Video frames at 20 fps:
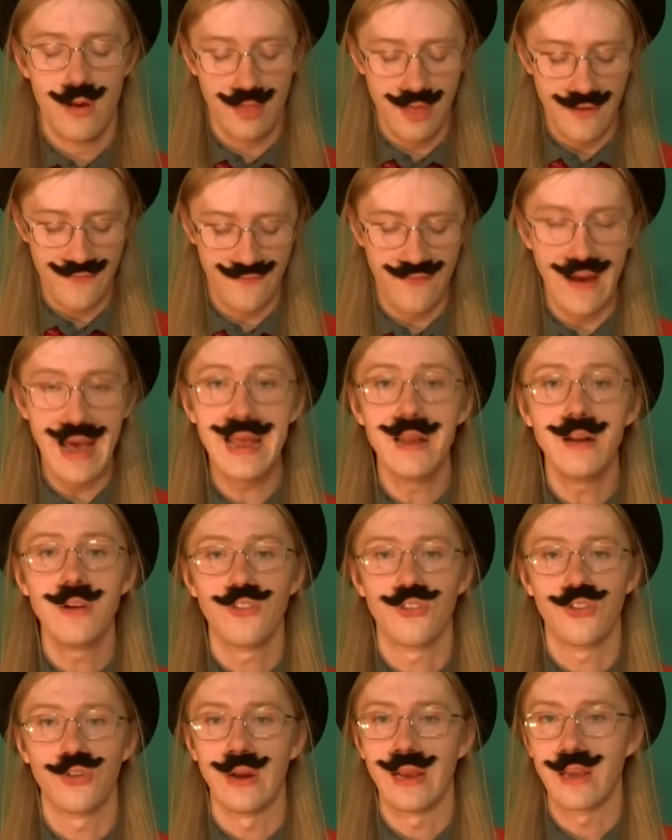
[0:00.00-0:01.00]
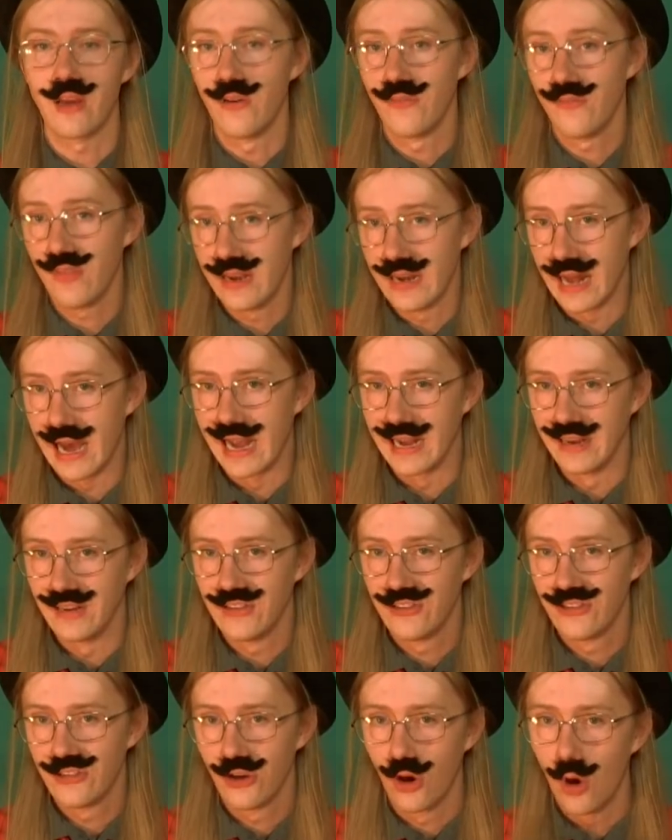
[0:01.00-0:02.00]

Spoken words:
the final trick of the night,